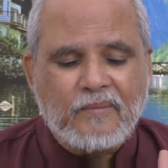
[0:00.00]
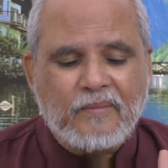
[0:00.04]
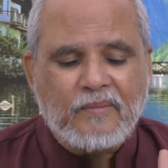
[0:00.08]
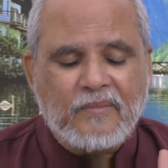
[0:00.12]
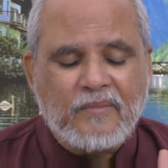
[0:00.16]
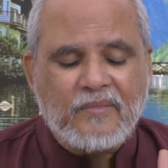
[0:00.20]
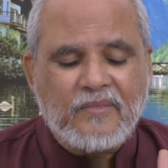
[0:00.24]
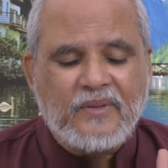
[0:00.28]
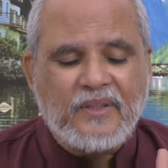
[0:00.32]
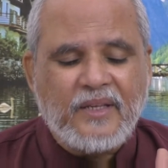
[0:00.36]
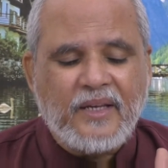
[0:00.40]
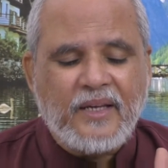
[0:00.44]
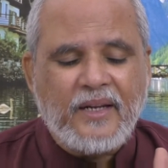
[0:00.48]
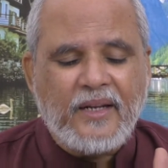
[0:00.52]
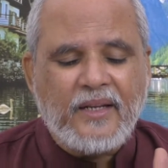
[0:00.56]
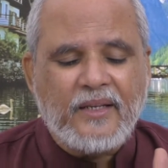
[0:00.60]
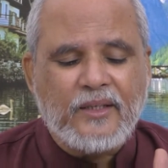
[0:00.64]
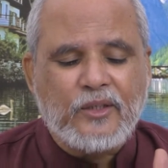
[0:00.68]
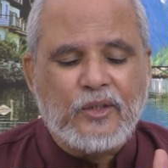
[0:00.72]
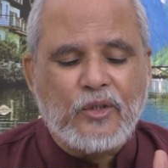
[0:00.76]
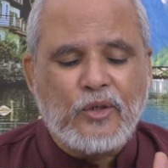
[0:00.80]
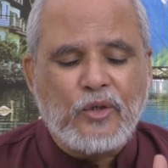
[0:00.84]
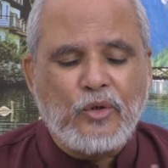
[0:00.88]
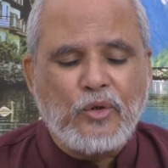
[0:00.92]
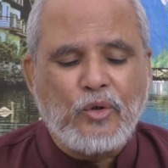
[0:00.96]
There
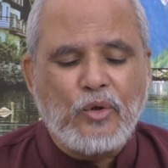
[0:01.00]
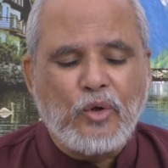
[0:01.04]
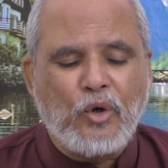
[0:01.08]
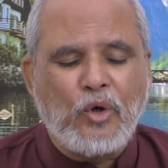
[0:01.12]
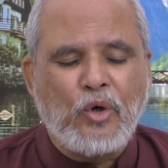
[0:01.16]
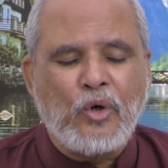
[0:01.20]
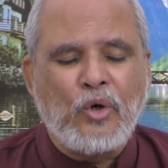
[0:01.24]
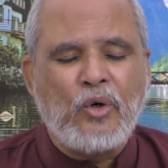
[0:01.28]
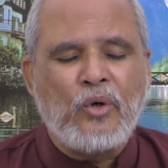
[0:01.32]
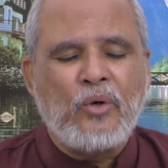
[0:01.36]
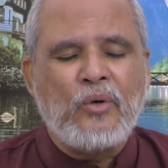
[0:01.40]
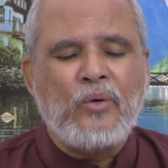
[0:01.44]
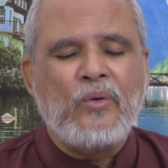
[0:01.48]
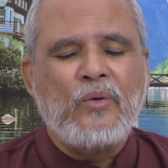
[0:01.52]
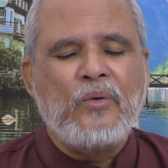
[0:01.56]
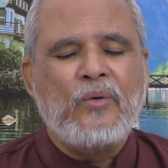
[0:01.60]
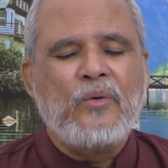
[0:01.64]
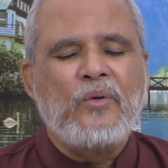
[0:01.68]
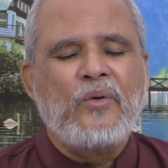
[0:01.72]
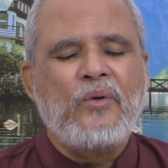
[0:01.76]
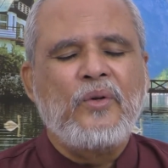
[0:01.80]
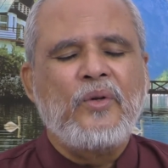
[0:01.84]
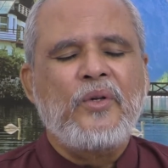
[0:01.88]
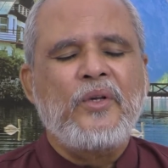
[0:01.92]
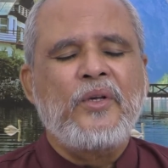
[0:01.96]
is no
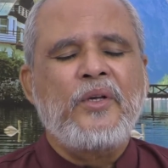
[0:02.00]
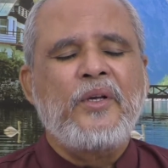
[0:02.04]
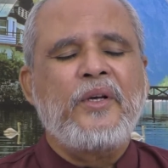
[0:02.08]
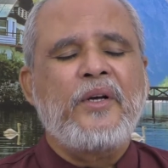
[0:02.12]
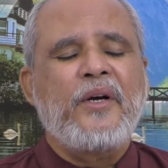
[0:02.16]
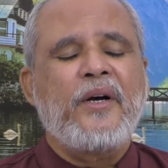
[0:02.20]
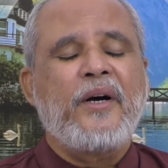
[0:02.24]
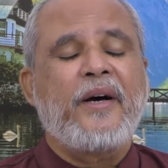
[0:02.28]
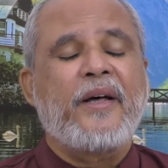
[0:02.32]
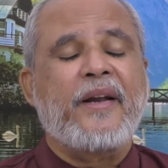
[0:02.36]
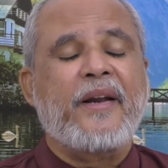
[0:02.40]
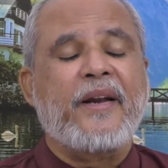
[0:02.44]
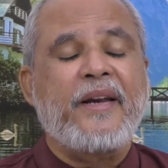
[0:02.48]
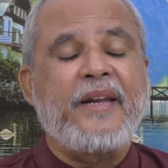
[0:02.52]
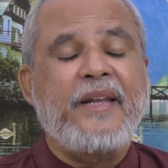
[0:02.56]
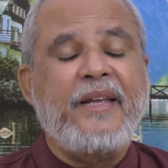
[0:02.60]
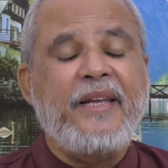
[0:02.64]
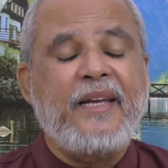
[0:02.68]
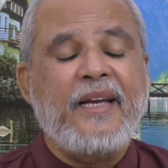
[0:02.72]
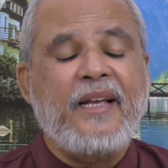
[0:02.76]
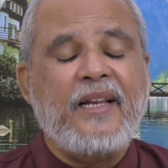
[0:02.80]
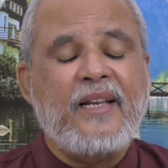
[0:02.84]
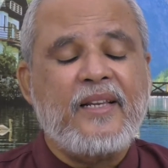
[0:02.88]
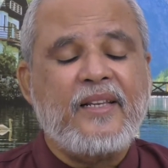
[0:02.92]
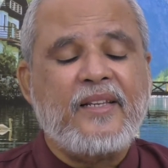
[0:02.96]

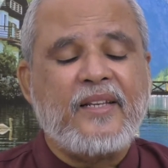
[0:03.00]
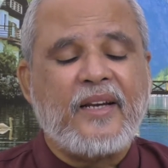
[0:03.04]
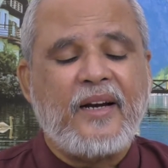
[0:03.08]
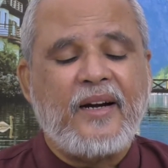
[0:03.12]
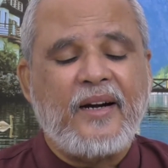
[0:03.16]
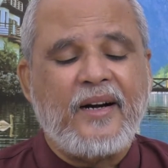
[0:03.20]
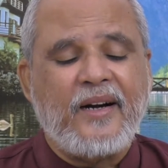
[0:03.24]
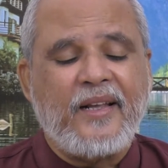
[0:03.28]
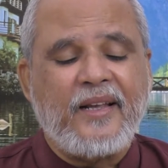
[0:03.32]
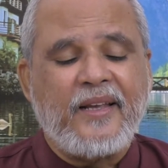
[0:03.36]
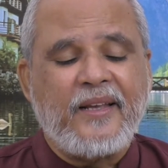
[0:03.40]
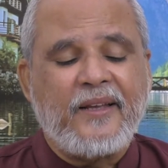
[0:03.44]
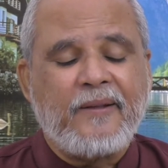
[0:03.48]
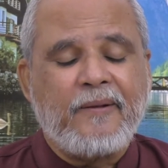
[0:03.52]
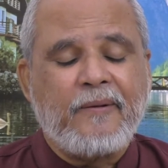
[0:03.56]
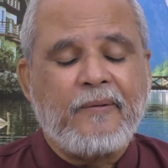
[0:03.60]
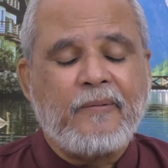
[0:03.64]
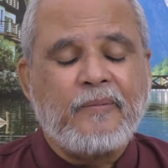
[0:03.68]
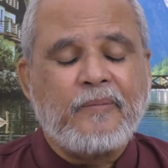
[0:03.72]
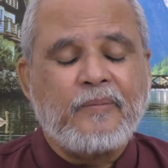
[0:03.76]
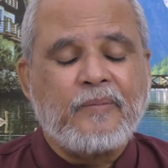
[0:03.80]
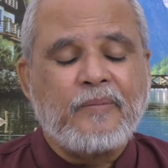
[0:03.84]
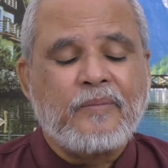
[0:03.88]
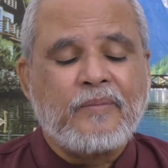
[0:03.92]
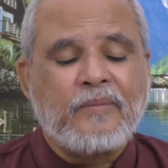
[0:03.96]
real journey.
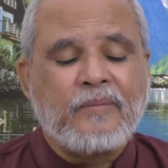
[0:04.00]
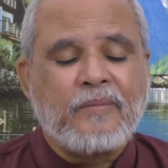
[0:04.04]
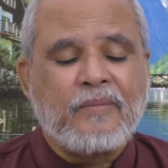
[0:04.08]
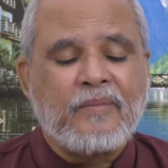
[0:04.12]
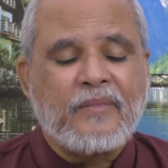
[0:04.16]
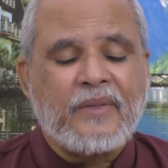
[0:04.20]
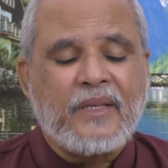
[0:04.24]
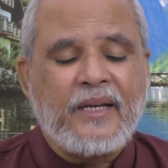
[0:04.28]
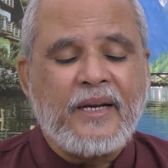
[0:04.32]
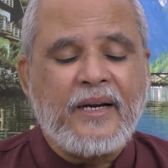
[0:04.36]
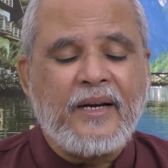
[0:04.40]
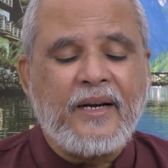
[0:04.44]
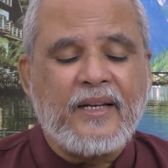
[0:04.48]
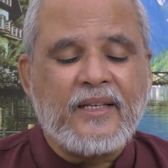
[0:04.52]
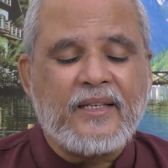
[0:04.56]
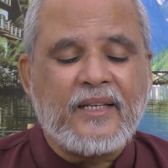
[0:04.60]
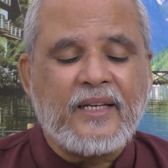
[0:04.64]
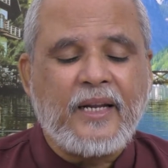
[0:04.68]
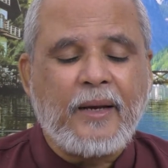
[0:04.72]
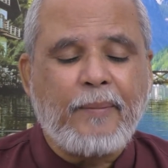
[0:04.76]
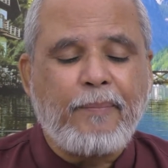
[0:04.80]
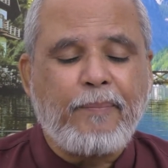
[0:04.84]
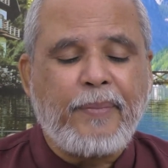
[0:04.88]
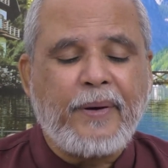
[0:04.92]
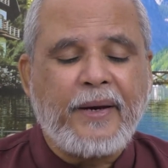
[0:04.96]
It is
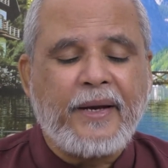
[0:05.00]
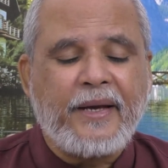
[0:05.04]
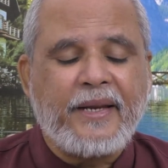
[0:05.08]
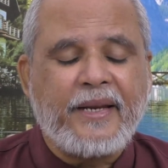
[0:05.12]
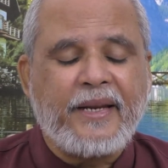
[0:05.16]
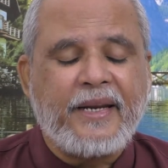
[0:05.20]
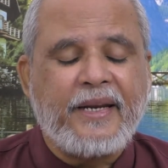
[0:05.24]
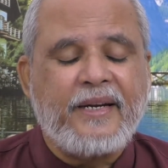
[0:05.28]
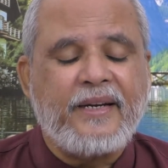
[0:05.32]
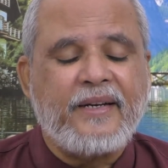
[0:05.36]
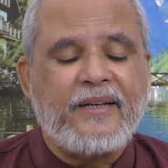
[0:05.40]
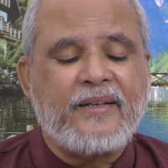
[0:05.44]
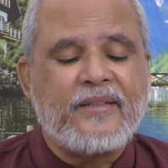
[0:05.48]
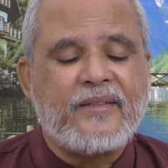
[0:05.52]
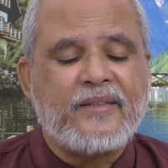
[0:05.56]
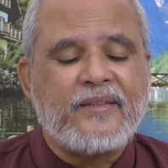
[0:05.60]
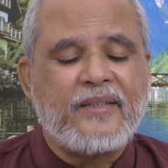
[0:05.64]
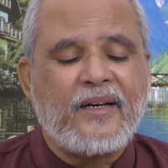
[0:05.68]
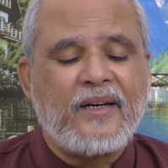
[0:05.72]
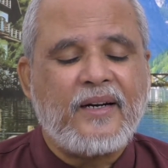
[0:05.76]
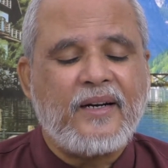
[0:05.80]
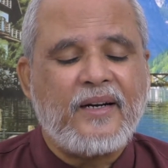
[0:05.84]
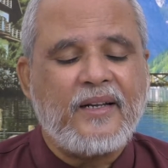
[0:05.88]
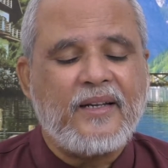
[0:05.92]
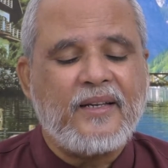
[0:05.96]
an apparent
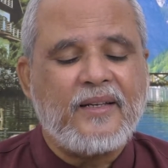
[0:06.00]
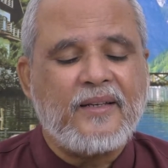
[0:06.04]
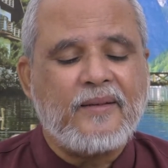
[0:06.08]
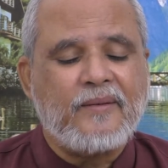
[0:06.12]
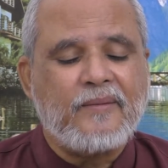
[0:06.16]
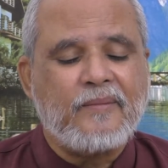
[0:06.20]
journey.